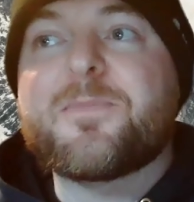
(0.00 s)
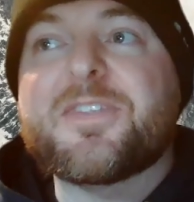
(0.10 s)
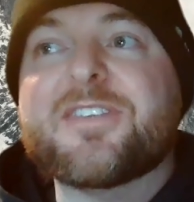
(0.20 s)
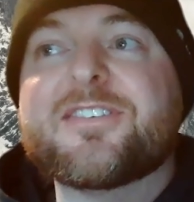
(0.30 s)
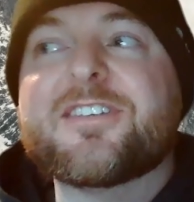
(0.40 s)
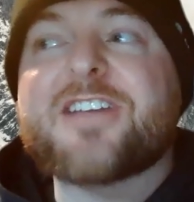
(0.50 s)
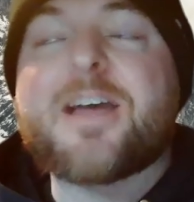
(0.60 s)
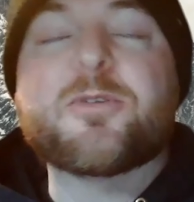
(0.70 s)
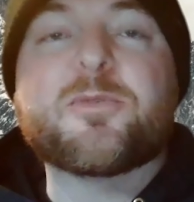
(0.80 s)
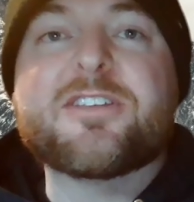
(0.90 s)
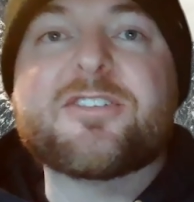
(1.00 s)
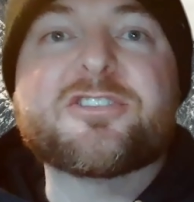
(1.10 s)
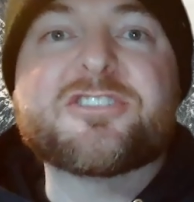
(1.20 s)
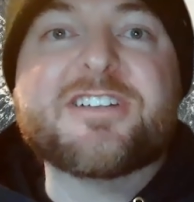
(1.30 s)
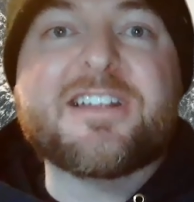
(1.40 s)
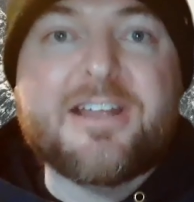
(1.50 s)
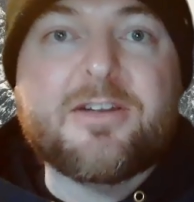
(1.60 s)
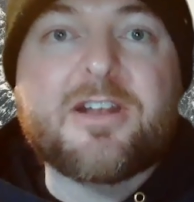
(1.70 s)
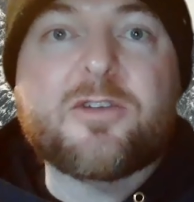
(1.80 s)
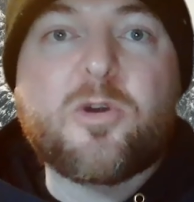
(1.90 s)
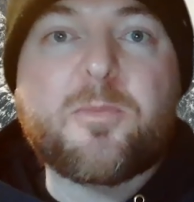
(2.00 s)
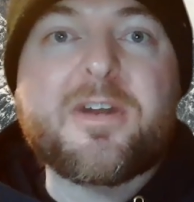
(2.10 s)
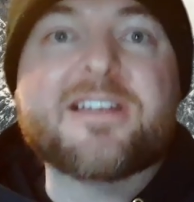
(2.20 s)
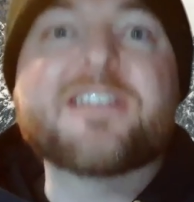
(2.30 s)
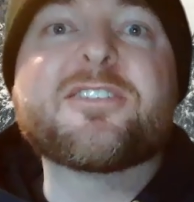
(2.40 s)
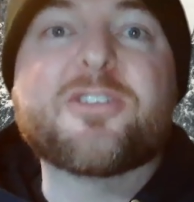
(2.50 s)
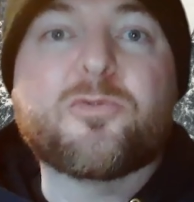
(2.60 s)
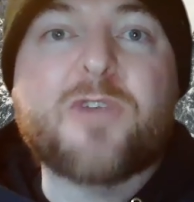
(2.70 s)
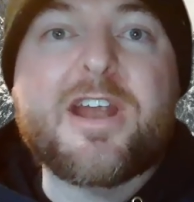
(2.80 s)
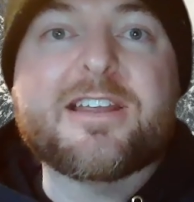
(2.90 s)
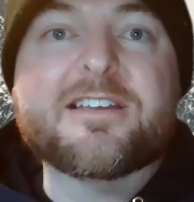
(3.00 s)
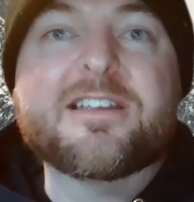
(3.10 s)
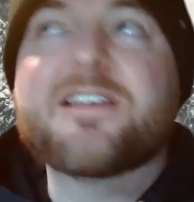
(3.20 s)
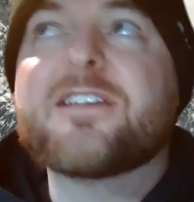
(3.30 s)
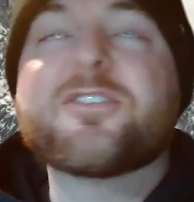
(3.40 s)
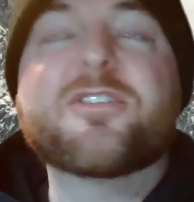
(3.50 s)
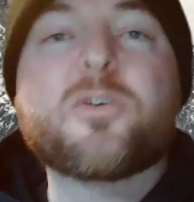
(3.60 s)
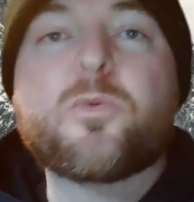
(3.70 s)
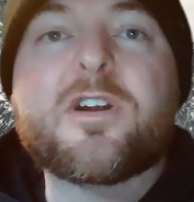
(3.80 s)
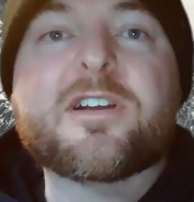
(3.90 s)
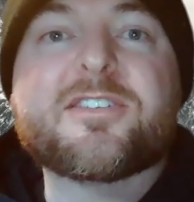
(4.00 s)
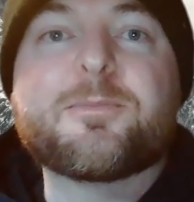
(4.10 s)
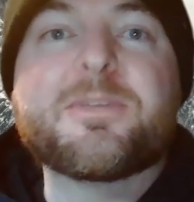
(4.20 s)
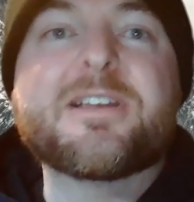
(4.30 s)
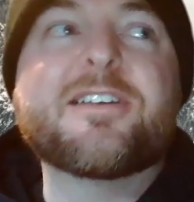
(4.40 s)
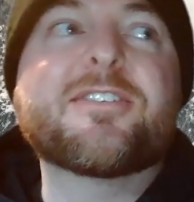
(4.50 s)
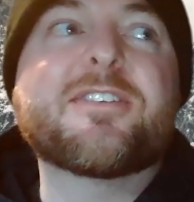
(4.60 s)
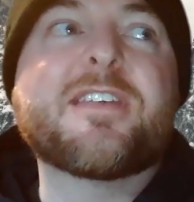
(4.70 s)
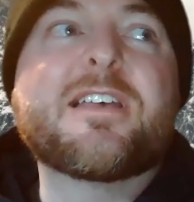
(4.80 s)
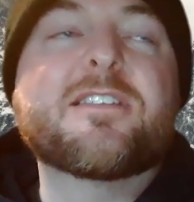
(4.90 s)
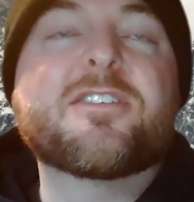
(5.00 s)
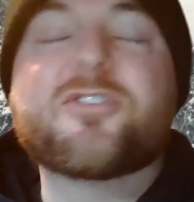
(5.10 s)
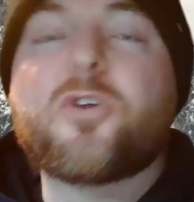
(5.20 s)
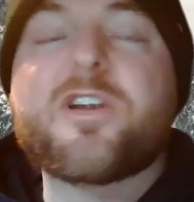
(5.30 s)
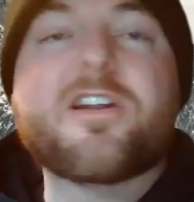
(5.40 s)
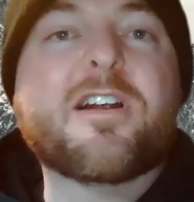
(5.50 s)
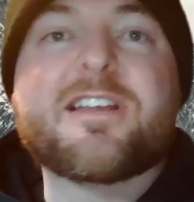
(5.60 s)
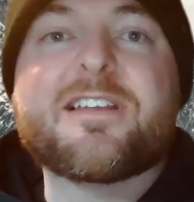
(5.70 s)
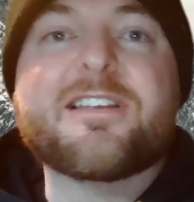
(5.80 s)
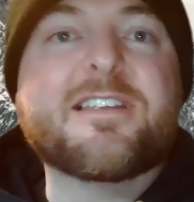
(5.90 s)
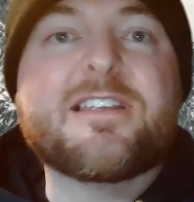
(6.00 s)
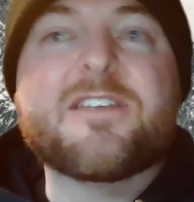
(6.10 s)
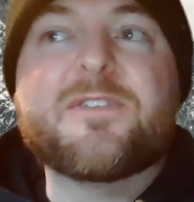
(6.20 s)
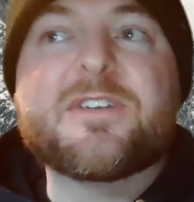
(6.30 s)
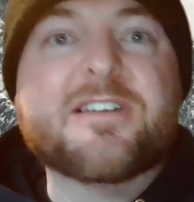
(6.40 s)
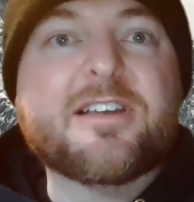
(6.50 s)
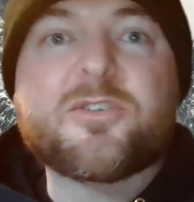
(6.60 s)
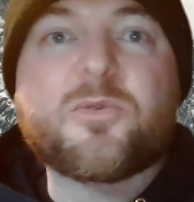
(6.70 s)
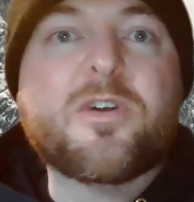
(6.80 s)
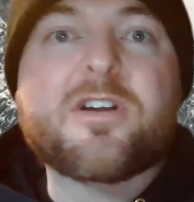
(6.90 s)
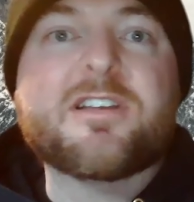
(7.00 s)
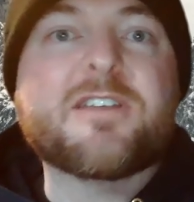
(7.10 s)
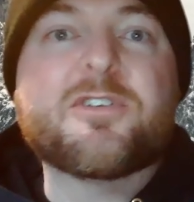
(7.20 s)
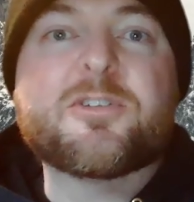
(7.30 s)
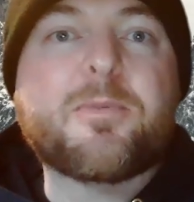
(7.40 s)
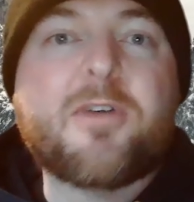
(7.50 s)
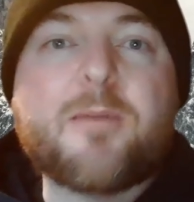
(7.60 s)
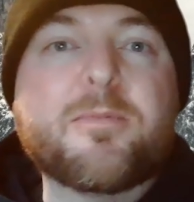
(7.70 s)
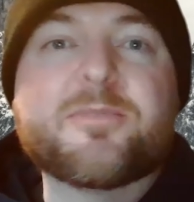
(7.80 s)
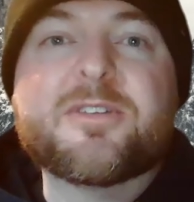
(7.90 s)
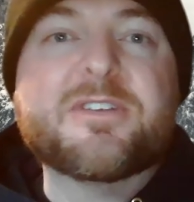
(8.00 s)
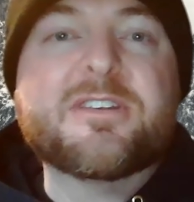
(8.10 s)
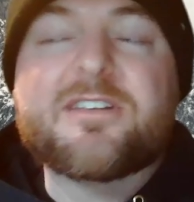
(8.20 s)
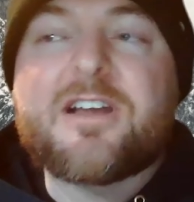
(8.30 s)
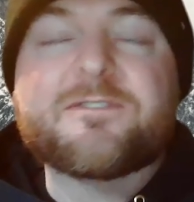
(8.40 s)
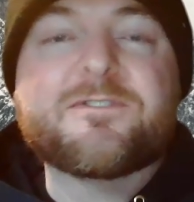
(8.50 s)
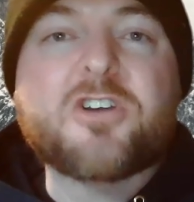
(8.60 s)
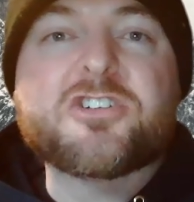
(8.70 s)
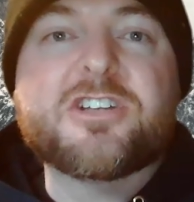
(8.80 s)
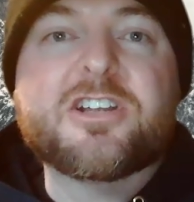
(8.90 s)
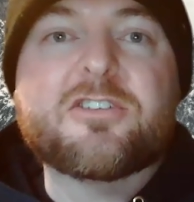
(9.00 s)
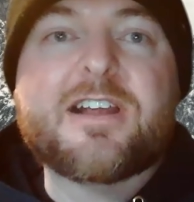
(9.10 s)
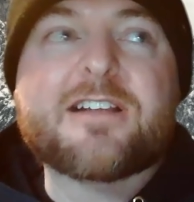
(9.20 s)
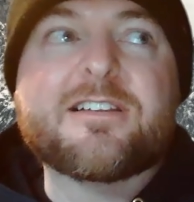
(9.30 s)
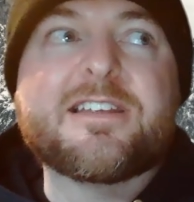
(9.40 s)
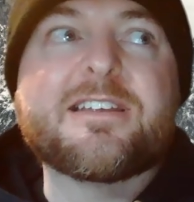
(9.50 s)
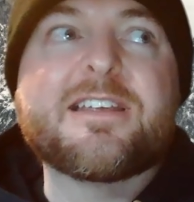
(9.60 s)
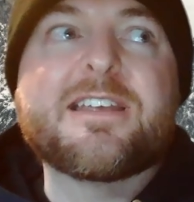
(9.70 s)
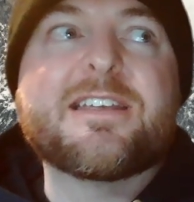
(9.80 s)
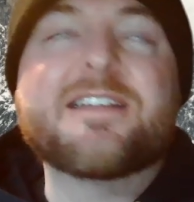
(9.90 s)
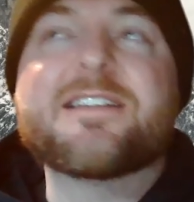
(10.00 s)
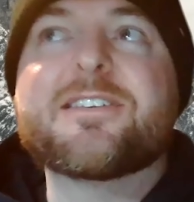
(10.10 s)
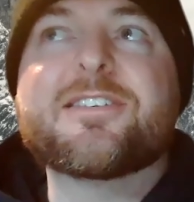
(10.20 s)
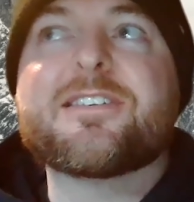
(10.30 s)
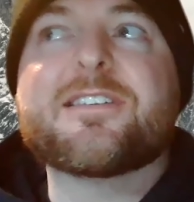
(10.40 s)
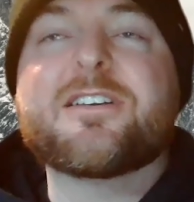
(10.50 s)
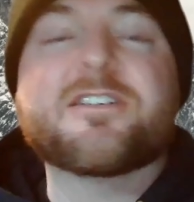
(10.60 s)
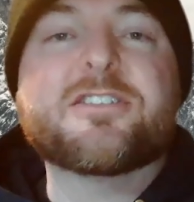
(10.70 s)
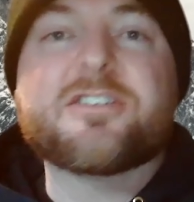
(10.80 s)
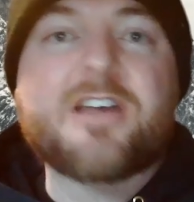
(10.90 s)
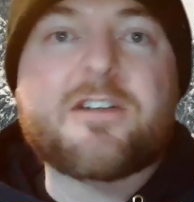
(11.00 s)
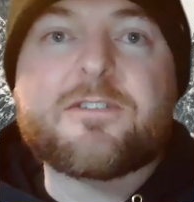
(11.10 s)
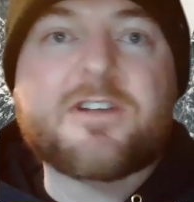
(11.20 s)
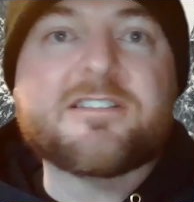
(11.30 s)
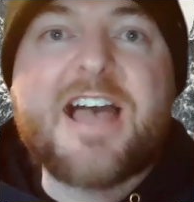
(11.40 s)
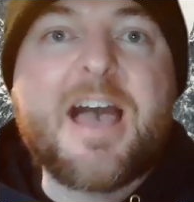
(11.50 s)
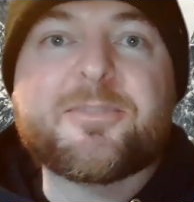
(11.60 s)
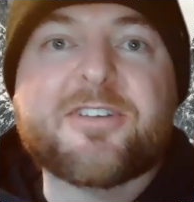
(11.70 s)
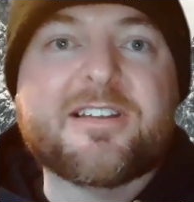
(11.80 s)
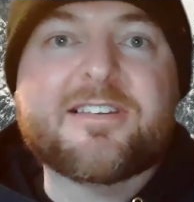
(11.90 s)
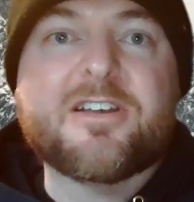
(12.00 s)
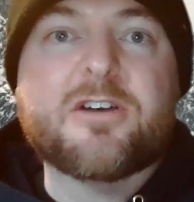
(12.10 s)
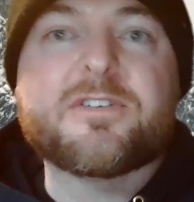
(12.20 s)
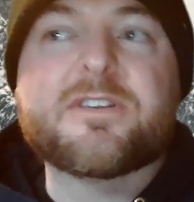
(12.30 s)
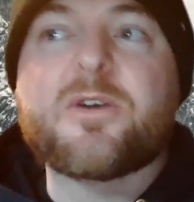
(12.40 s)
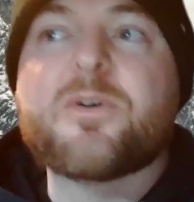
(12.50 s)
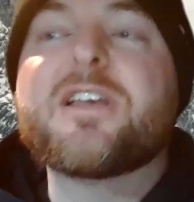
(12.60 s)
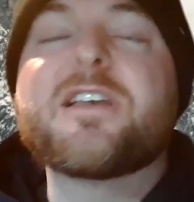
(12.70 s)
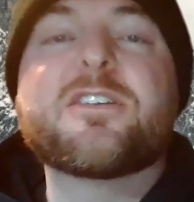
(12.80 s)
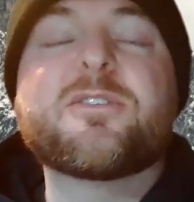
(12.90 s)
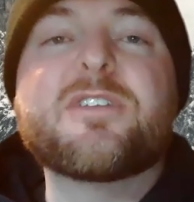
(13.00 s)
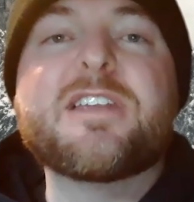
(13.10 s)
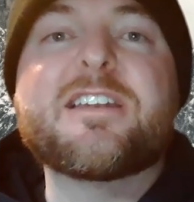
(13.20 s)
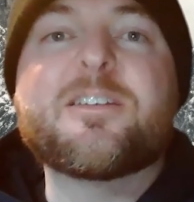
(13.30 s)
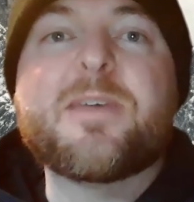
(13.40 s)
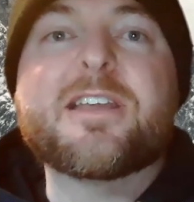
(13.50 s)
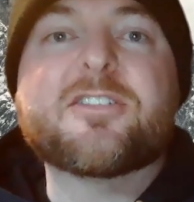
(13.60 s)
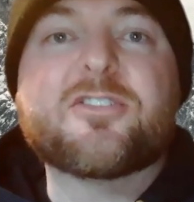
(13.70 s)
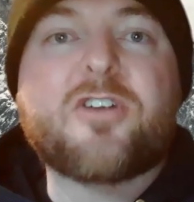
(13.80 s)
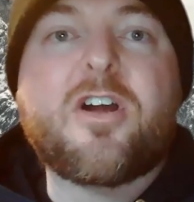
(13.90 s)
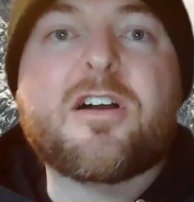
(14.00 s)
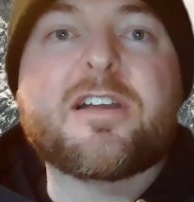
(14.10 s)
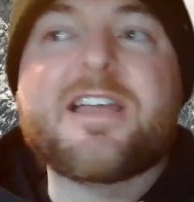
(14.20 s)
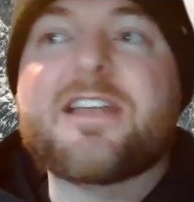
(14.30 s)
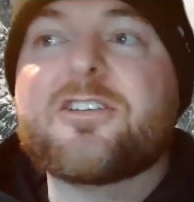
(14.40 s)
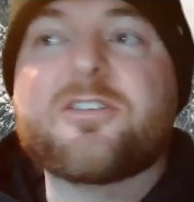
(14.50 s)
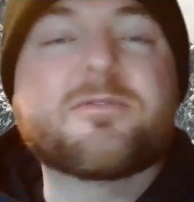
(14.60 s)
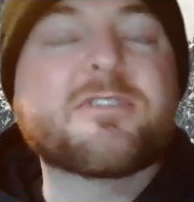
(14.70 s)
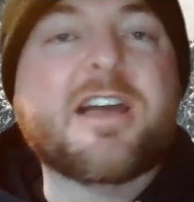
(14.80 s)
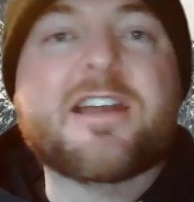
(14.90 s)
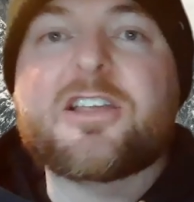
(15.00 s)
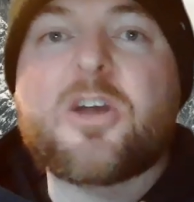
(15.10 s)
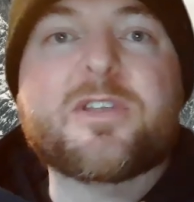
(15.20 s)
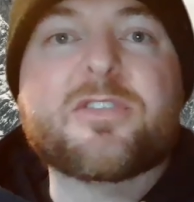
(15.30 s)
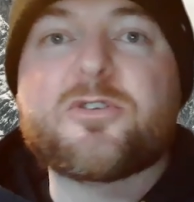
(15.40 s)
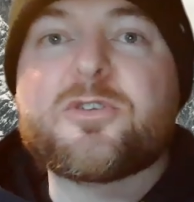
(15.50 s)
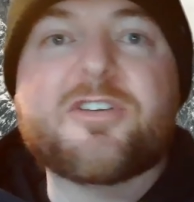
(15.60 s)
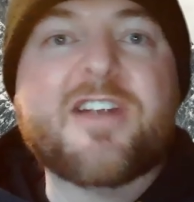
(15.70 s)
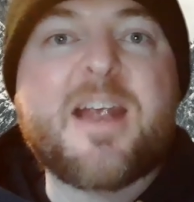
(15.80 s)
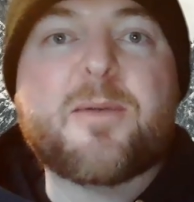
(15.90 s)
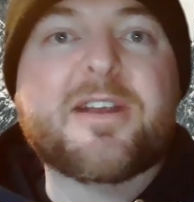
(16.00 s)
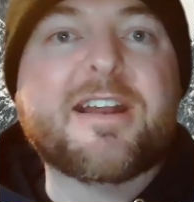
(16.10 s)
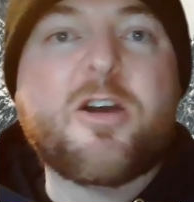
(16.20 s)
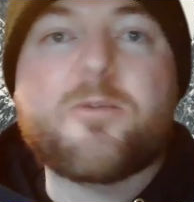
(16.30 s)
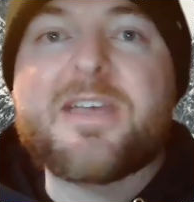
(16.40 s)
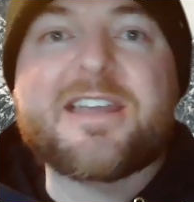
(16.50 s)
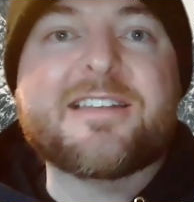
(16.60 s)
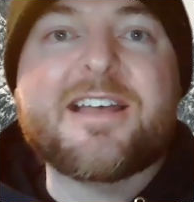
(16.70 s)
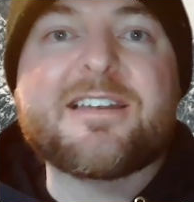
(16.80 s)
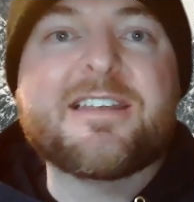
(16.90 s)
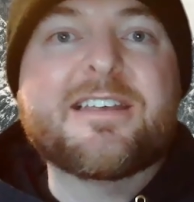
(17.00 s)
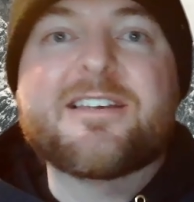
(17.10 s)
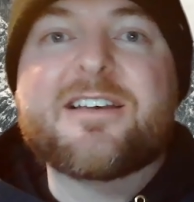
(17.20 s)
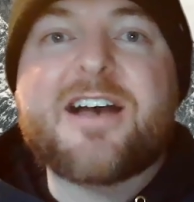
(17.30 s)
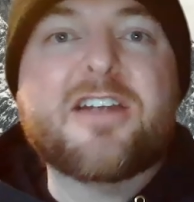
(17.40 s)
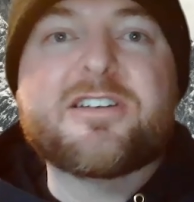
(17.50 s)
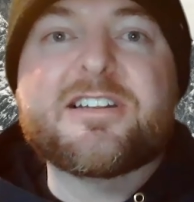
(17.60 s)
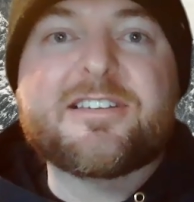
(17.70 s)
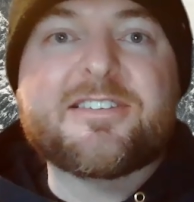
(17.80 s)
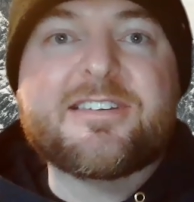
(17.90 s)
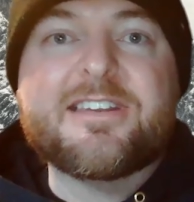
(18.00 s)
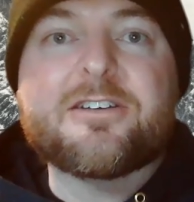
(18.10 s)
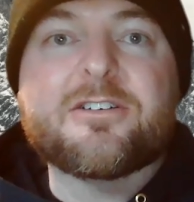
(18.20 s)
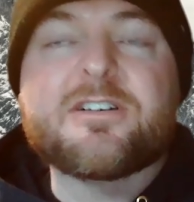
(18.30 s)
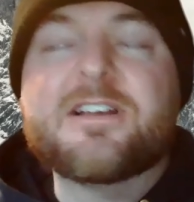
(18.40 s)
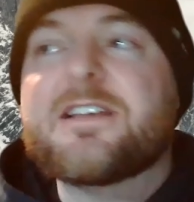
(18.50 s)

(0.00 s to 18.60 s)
This is the time to research it and then incorporate it into the writing so that it works, because the story arc, if it doesn't work, if there's problems, if it's not functioning correctly, it's going to just kind of collapse on itself. So you need to make it strong, and you're kind of going through and you're hammering it out, making that iron into steel,